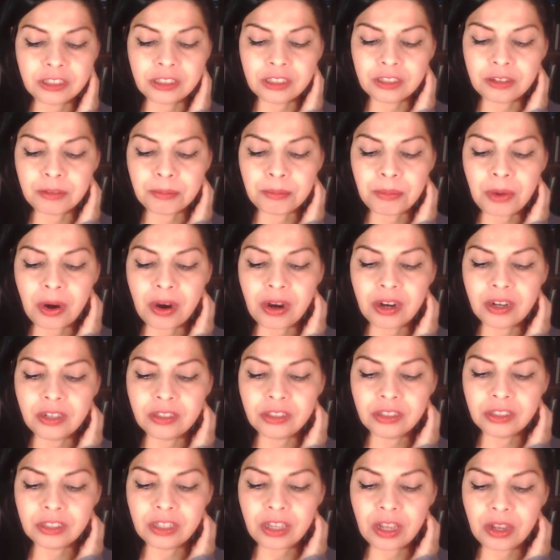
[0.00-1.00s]

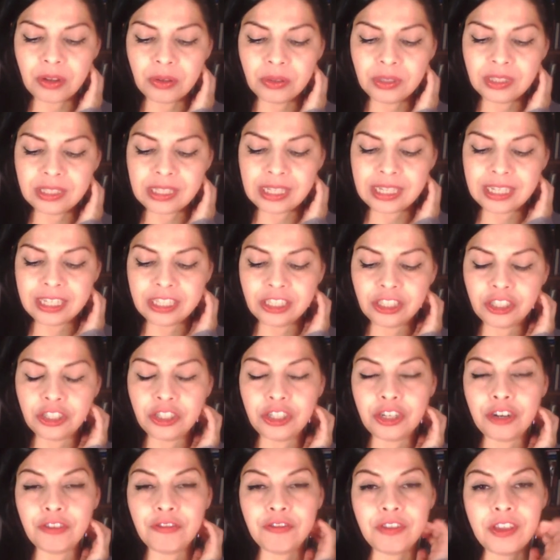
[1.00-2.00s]
Mars goes into
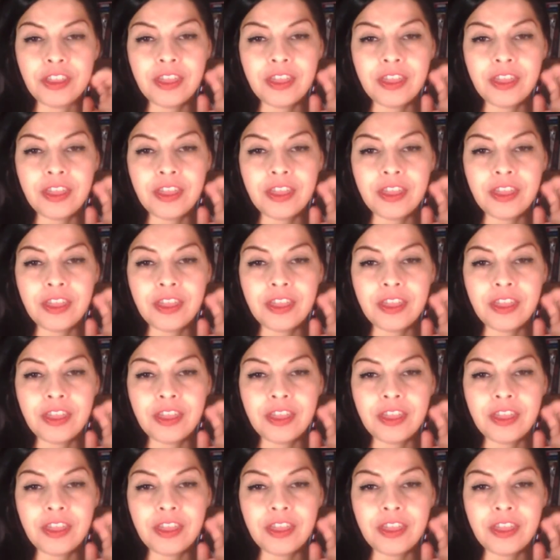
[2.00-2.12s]
your fifth